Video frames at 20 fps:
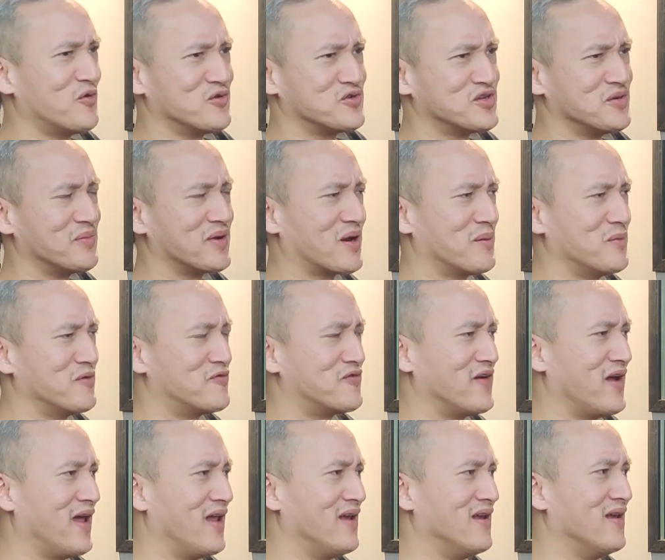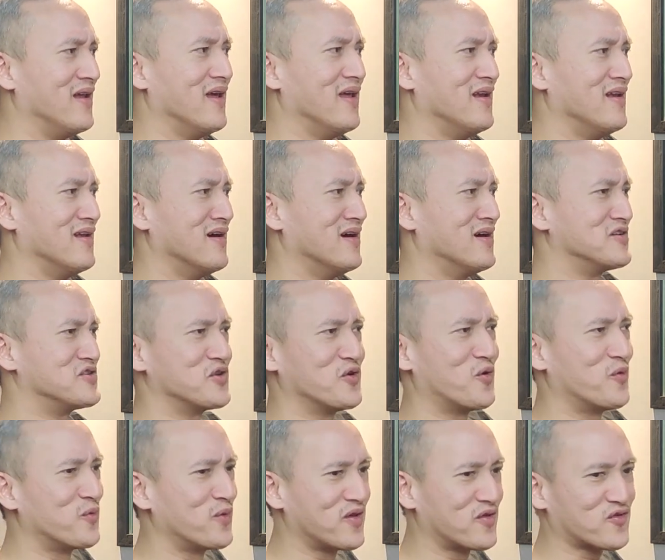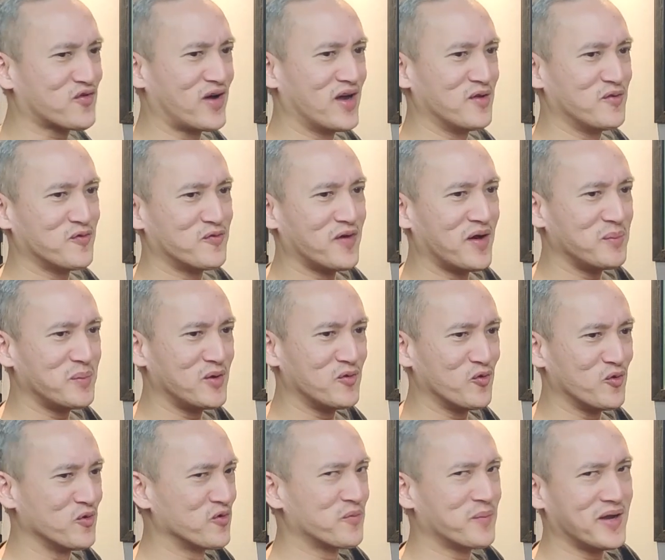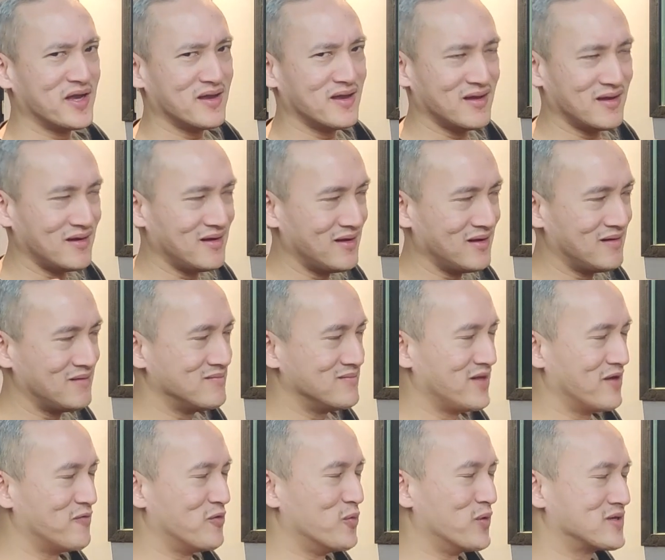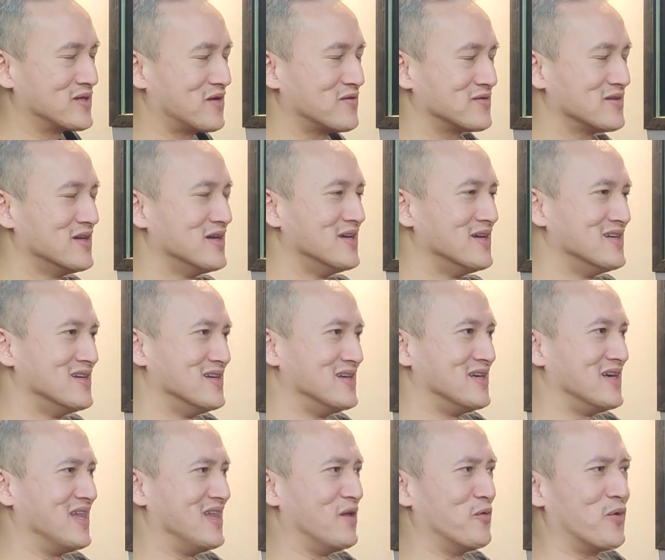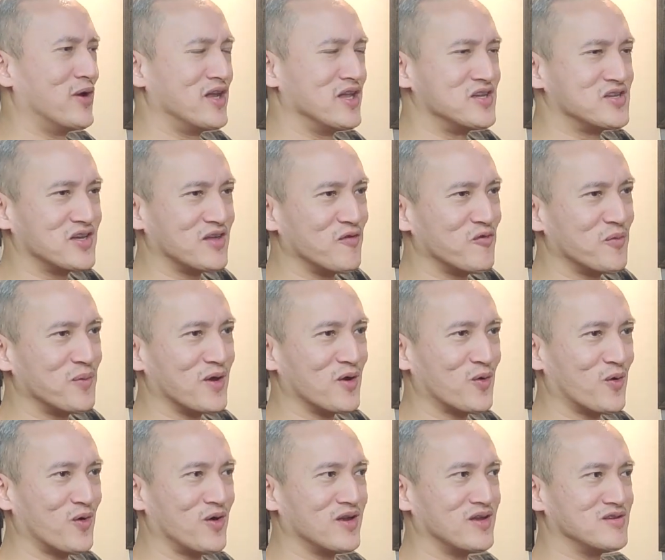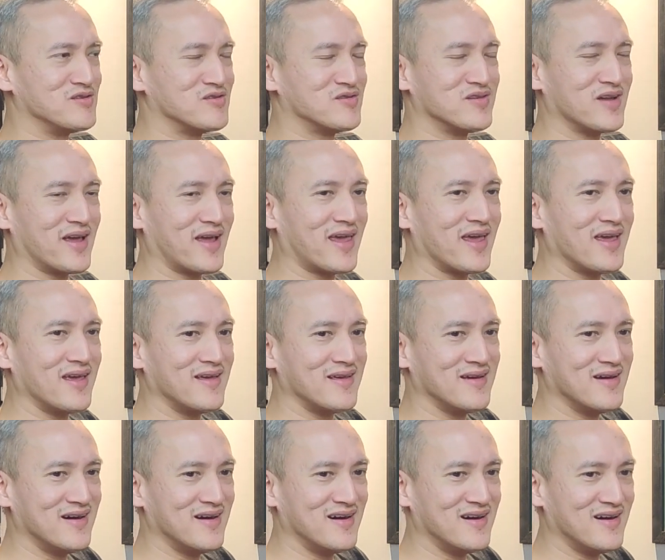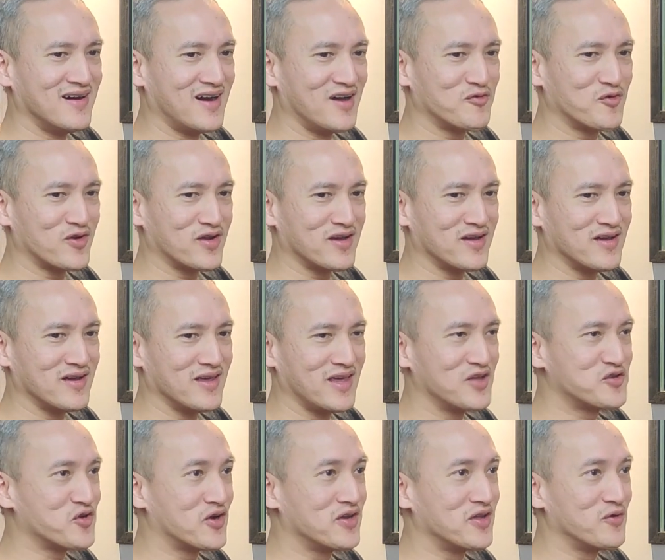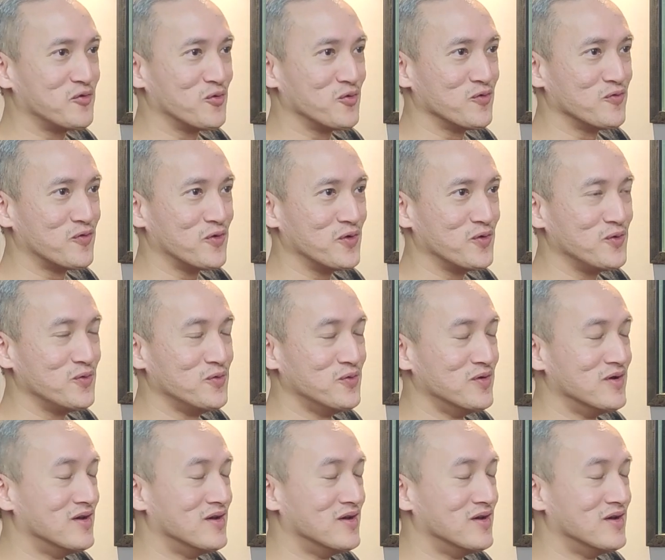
She'd become a friend, and she'd always try to find me roles, but it never worked out. And then one day she gives me a call, and she's like, hey, I've got a HRD role for you.